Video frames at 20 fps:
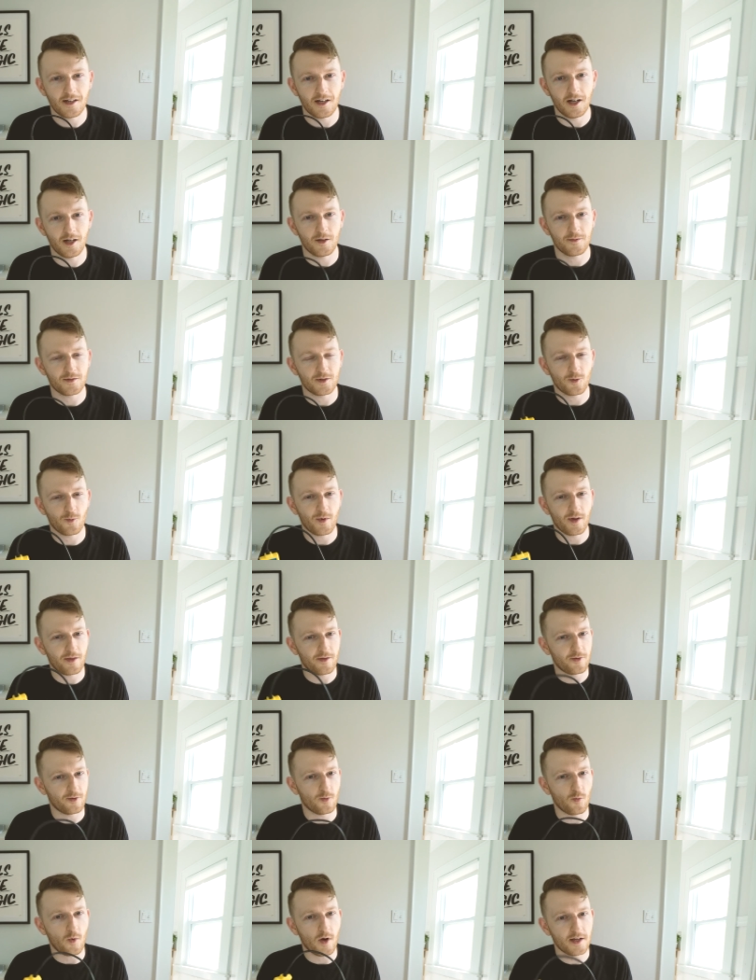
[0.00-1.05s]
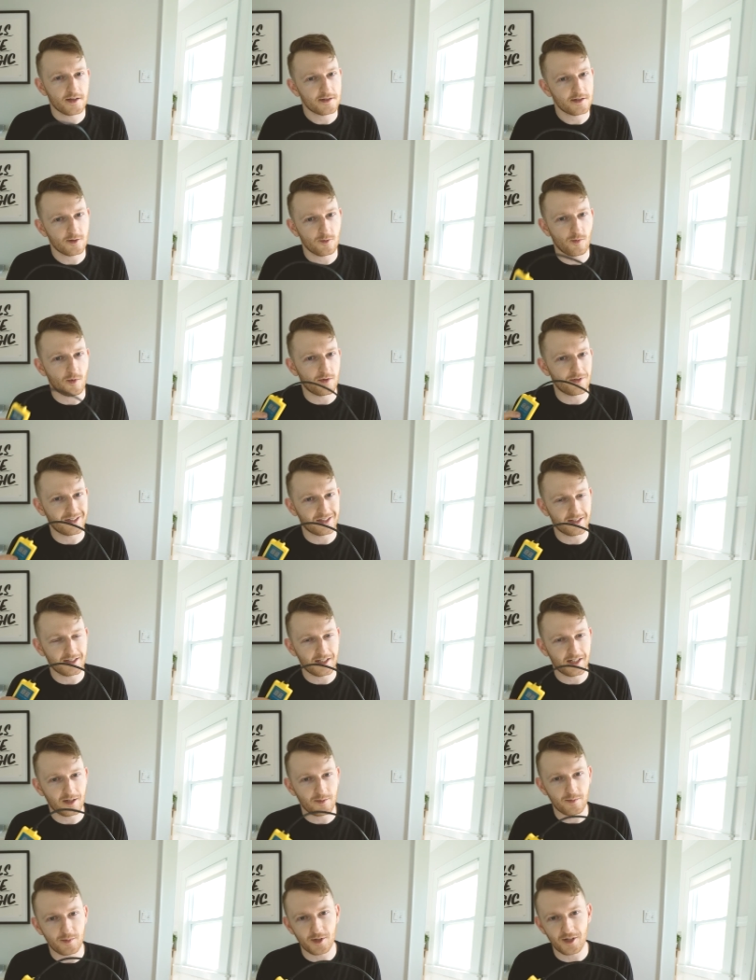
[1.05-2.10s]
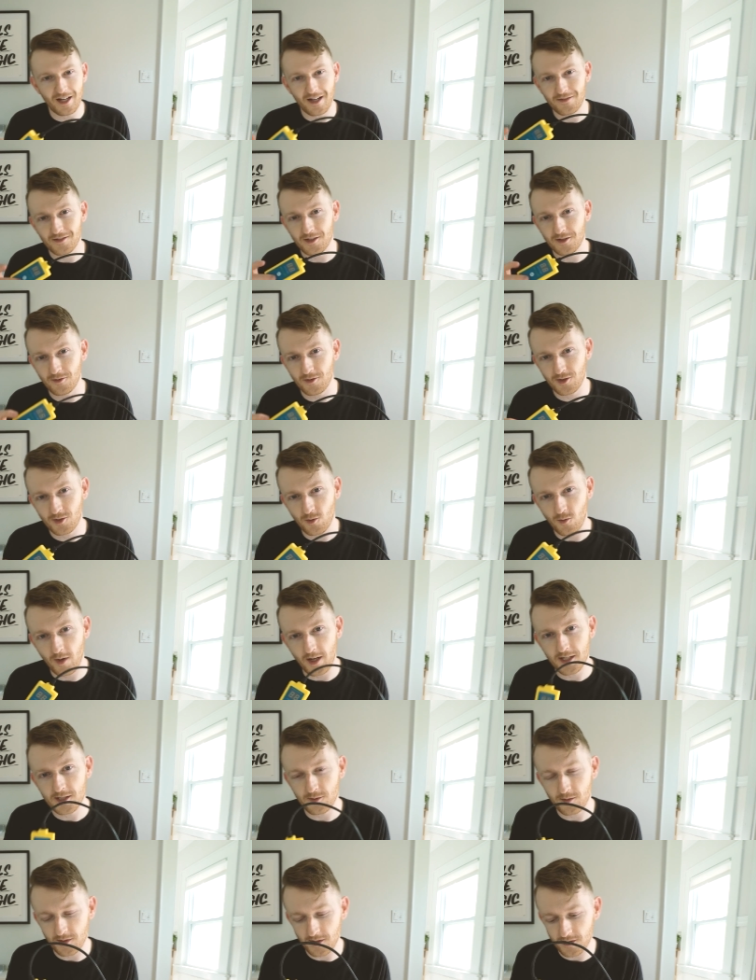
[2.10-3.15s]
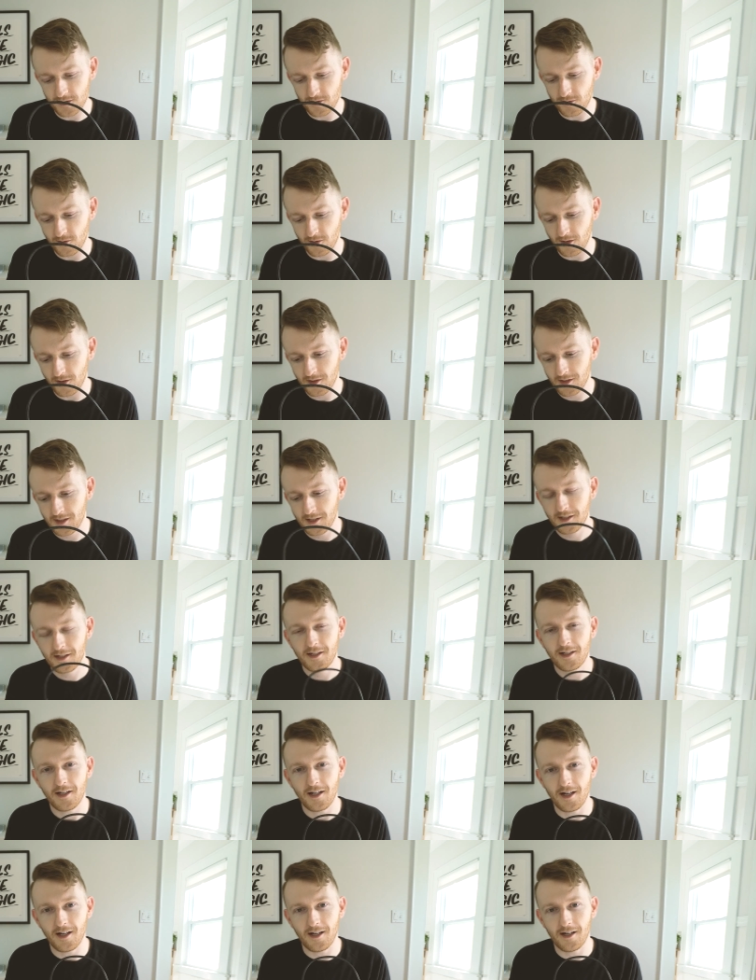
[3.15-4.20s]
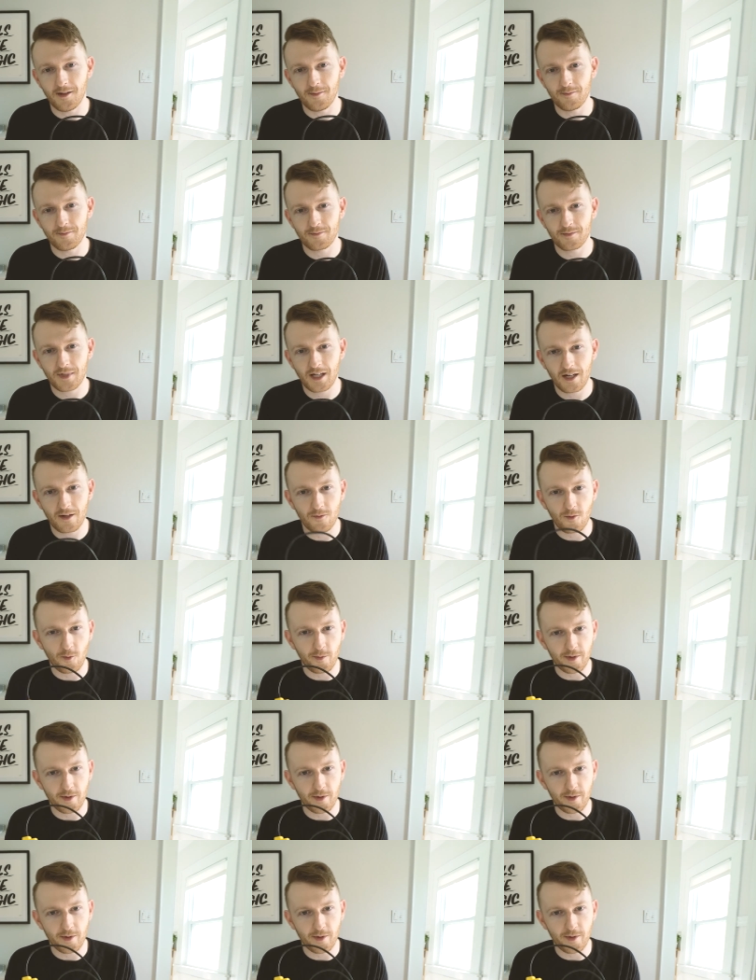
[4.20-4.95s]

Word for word: Uh, if you went through once, it won't delete it, but you have to do it twice with this tool. Um, kind of a